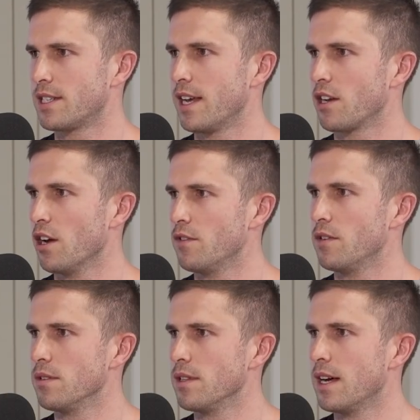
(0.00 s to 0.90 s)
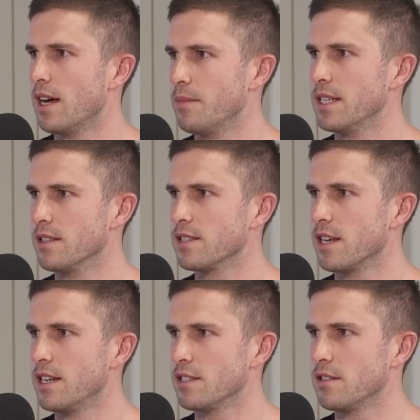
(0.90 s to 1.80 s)
take over end of the
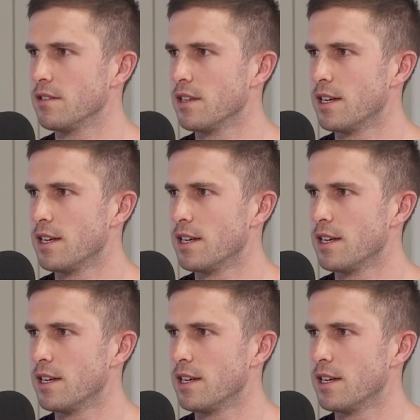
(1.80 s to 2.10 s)
season.